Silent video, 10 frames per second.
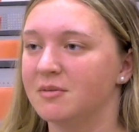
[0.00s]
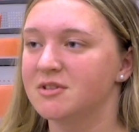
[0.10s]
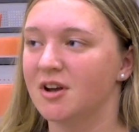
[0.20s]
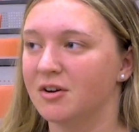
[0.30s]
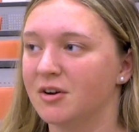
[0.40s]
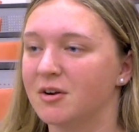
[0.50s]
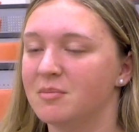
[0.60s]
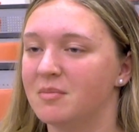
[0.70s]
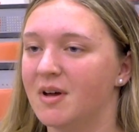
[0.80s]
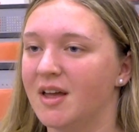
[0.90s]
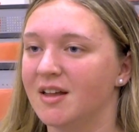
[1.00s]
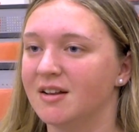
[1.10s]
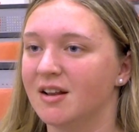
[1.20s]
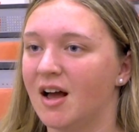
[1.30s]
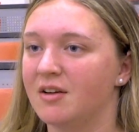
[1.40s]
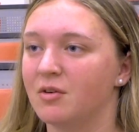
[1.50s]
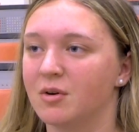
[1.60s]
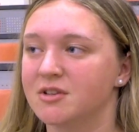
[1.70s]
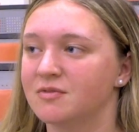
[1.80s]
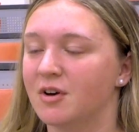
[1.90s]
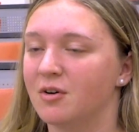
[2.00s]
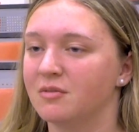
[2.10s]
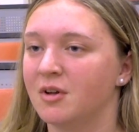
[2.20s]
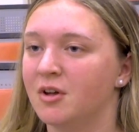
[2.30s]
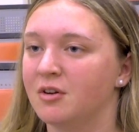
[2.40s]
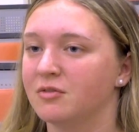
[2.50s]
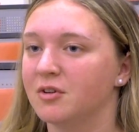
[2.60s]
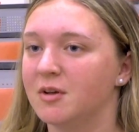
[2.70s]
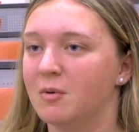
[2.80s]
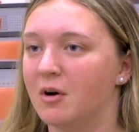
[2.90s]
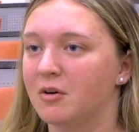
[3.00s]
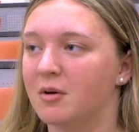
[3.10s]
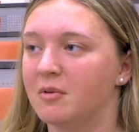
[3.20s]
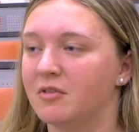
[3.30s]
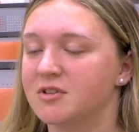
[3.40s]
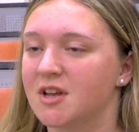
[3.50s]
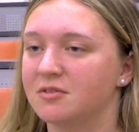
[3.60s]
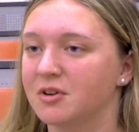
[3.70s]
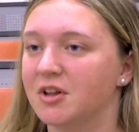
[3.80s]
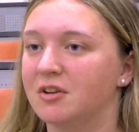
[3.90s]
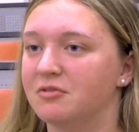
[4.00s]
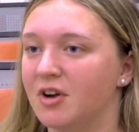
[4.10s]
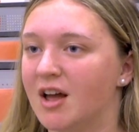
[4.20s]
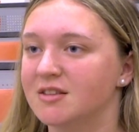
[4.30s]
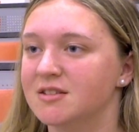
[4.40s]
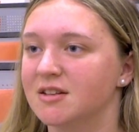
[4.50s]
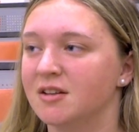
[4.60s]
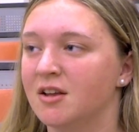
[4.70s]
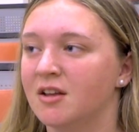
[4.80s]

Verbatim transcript: I was younger, and I've always felt really welcome. I've always had really good friends, and